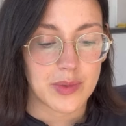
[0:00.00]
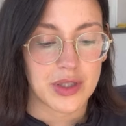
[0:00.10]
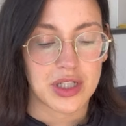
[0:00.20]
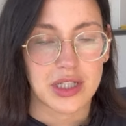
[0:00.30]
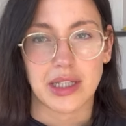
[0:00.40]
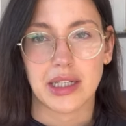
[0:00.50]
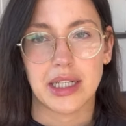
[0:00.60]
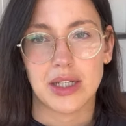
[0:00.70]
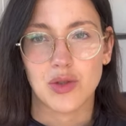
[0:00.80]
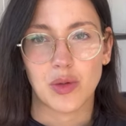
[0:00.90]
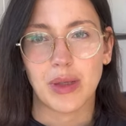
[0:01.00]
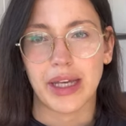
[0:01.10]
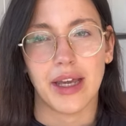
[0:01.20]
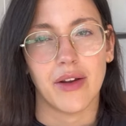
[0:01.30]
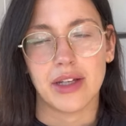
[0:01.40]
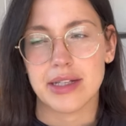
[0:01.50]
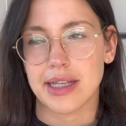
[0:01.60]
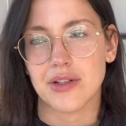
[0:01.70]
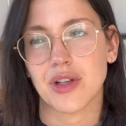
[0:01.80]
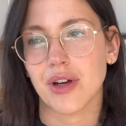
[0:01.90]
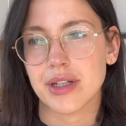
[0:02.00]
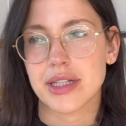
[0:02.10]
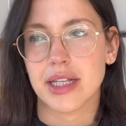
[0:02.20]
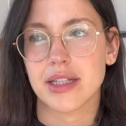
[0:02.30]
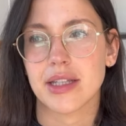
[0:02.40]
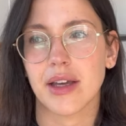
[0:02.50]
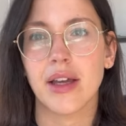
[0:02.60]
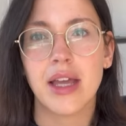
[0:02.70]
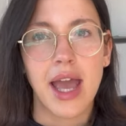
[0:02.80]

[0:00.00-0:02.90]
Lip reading: which is like an indoor play area slash garden center.